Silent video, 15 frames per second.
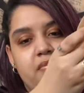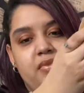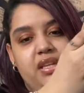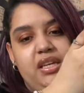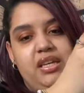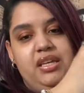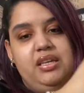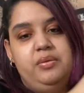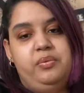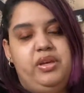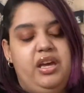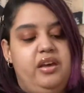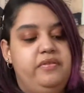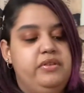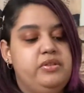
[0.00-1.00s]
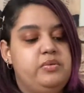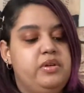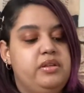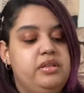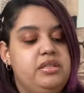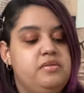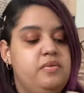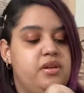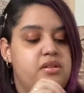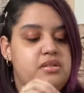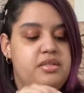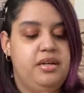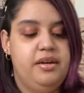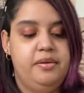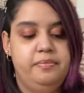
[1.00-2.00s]
And we have the swigglies right on
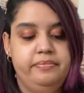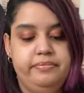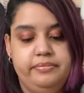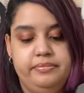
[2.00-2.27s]
top.